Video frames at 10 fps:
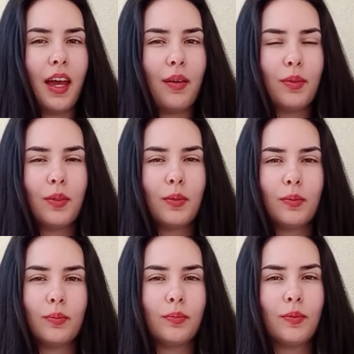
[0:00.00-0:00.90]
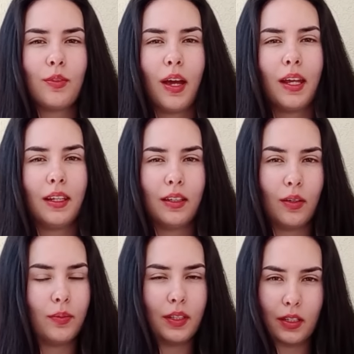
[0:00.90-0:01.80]
Have you tried any
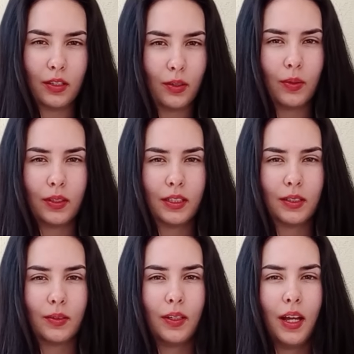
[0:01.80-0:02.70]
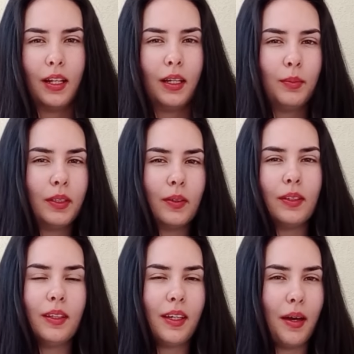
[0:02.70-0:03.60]
of these tools? So let me know
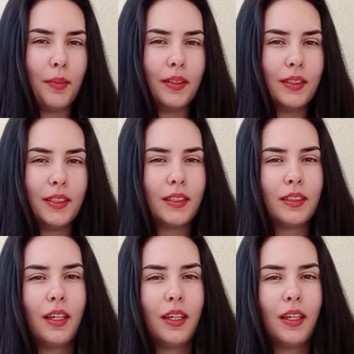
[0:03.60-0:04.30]
in the comments